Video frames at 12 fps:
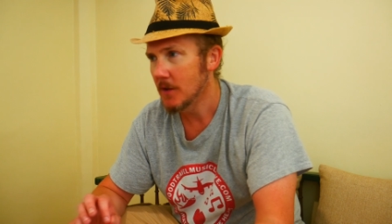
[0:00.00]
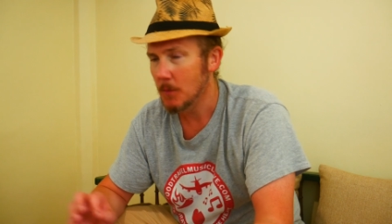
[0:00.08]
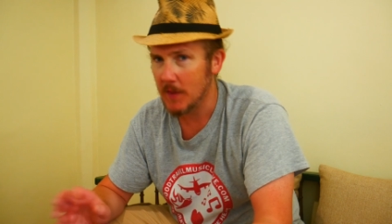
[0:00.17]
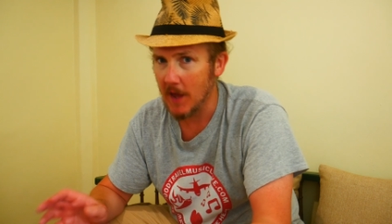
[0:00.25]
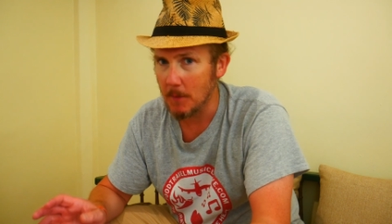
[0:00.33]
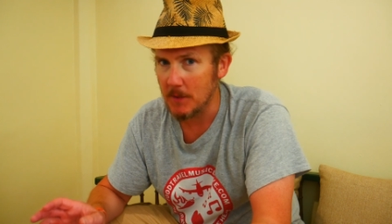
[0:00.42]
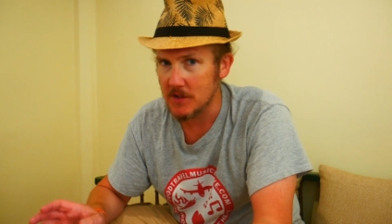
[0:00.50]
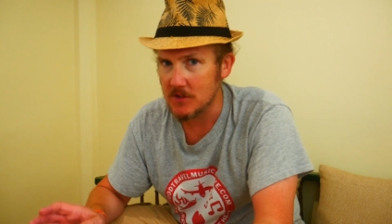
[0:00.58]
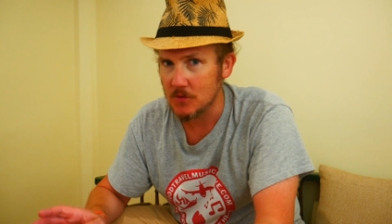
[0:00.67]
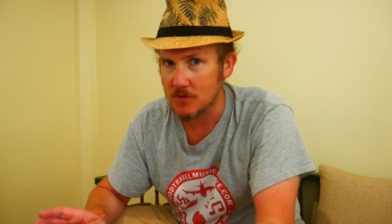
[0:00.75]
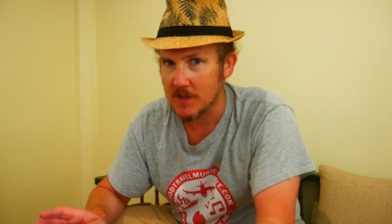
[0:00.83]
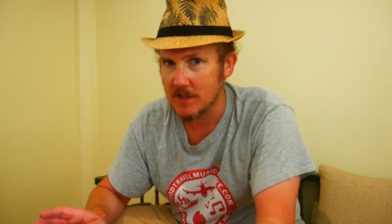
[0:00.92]
without being
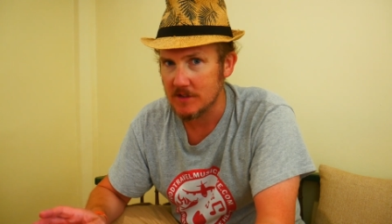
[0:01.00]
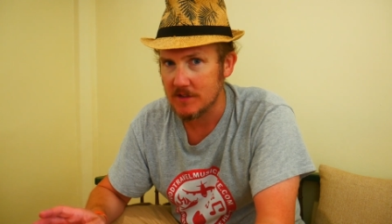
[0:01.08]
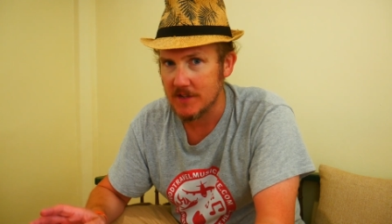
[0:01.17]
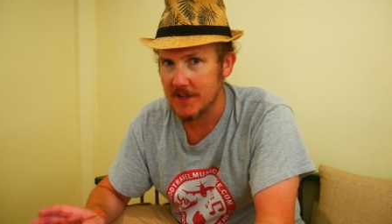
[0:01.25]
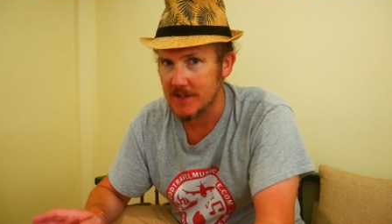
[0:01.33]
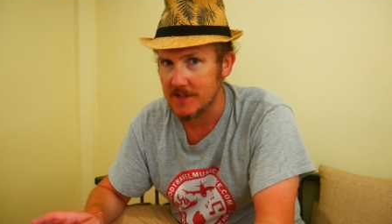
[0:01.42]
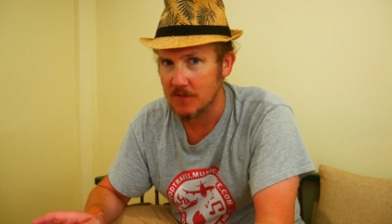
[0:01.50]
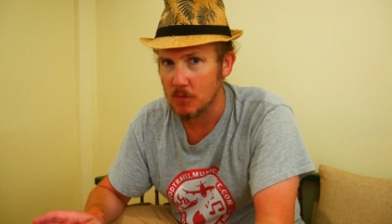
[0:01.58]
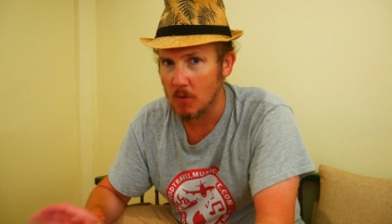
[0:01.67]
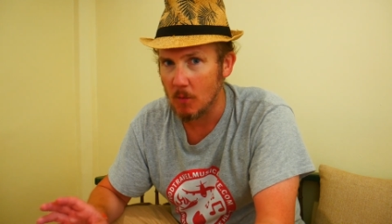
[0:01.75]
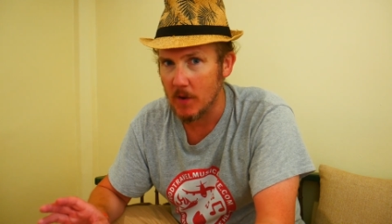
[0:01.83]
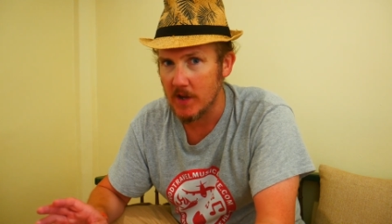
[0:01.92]
too sexist here because
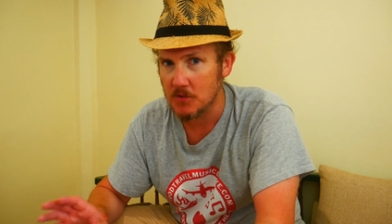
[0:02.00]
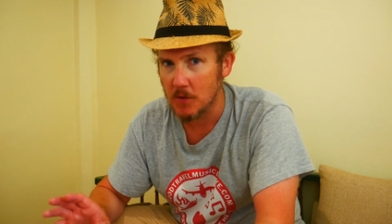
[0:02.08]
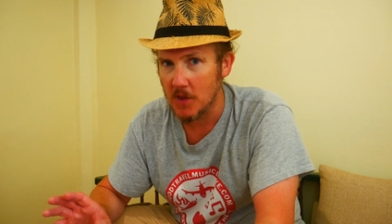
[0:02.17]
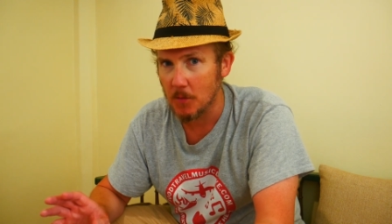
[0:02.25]
everyone wears what